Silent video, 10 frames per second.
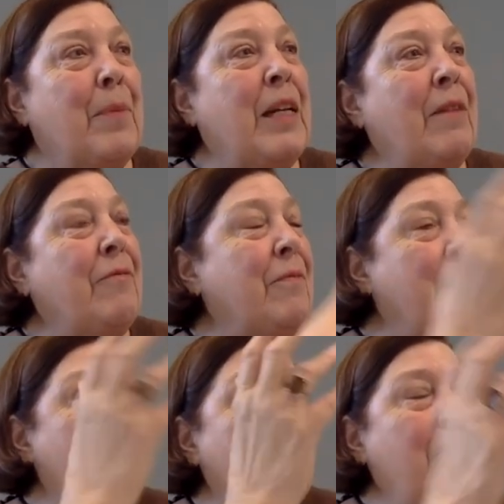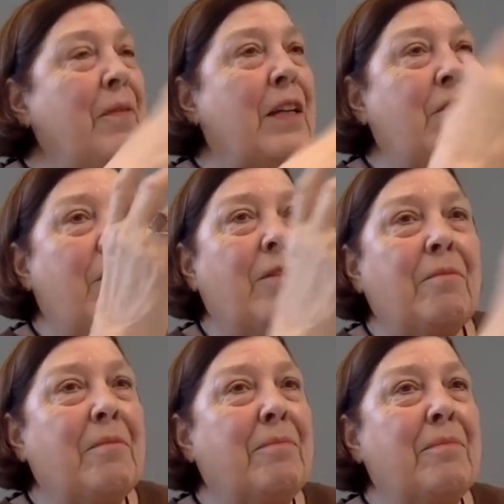But if, you know, if they took,
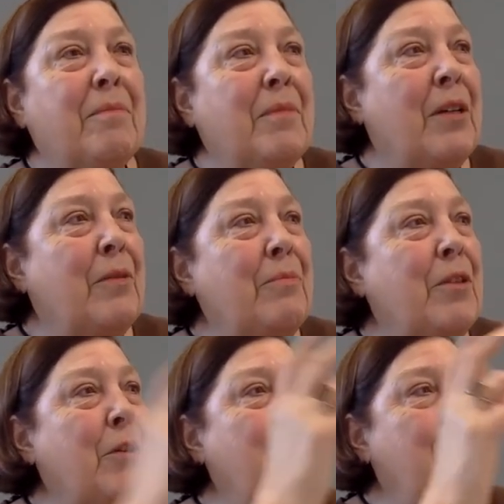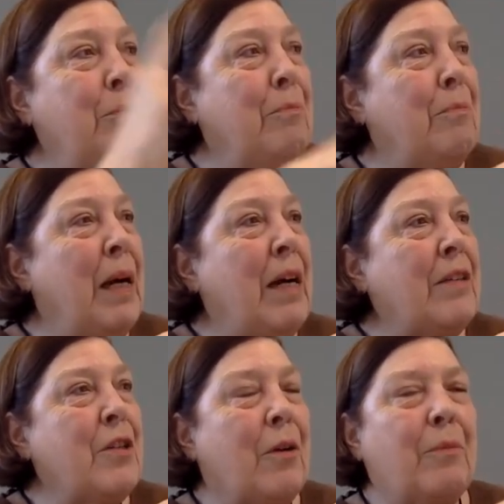you know, two
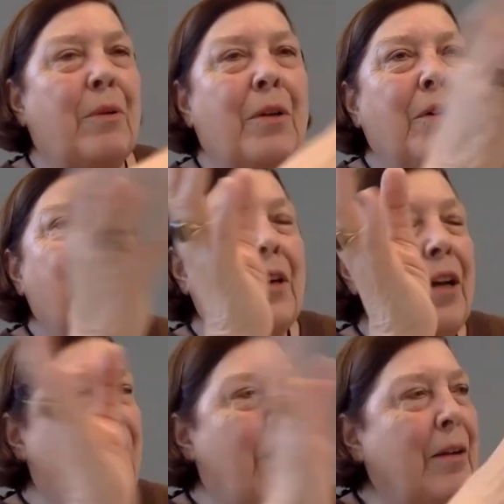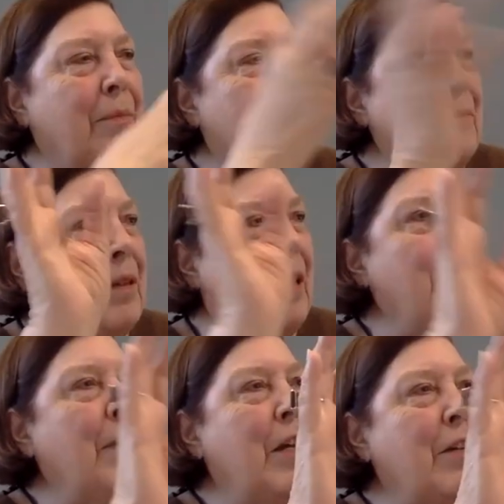bucks or uh, um,
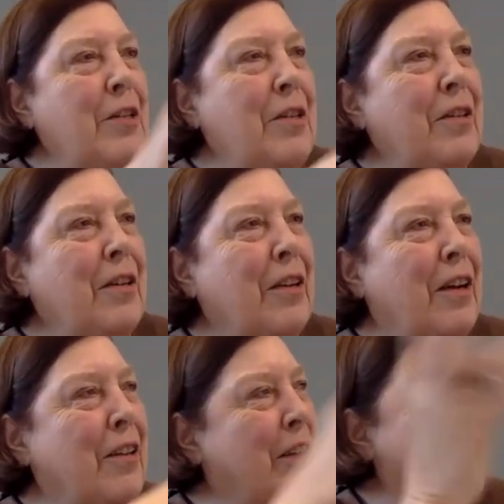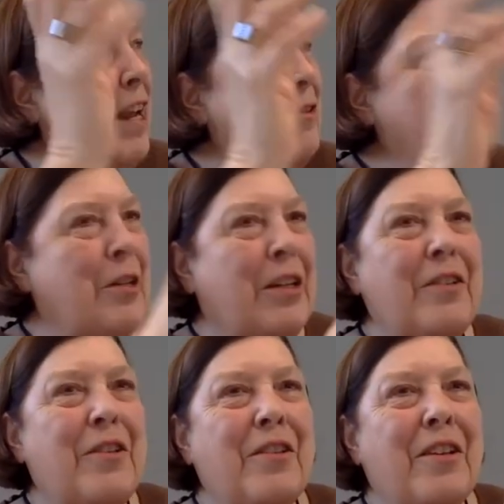Les Mis, the
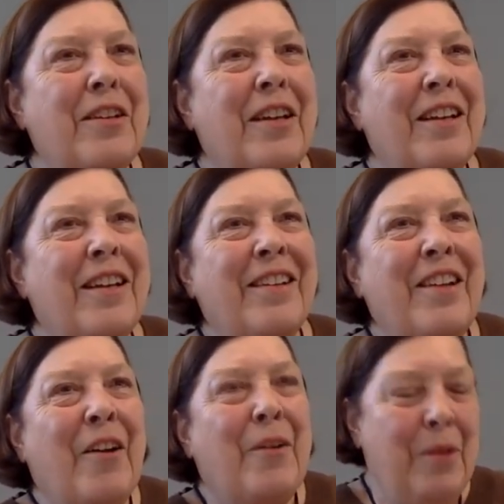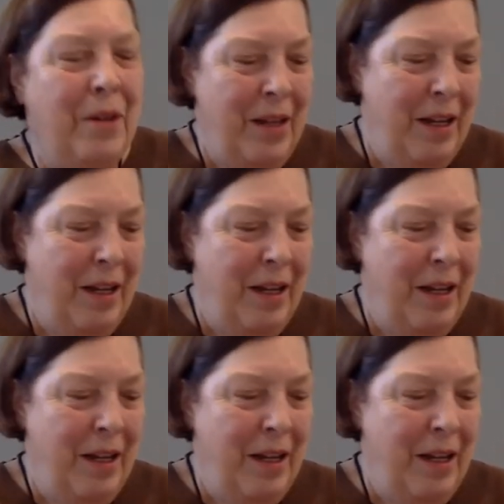candlesticks, you know,